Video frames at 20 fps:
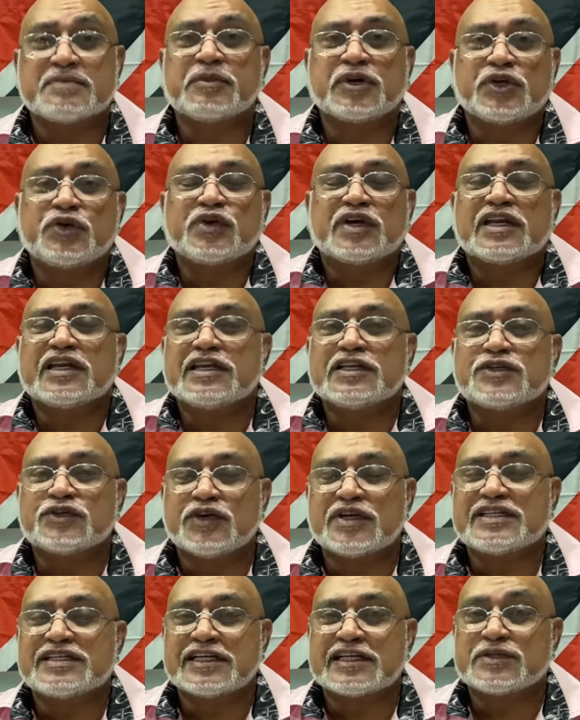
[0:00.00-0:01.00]
but you can enjoy
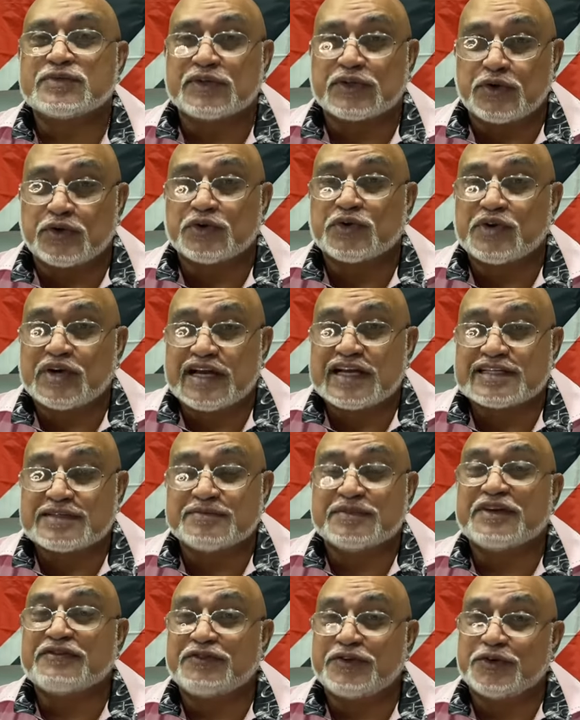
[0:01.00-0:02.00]
sex without orgasm
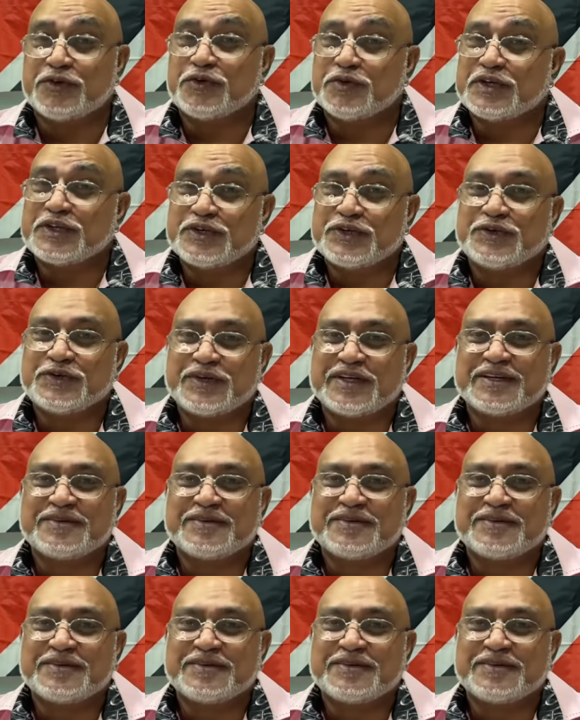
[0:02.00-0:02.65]
if you know what you're doing.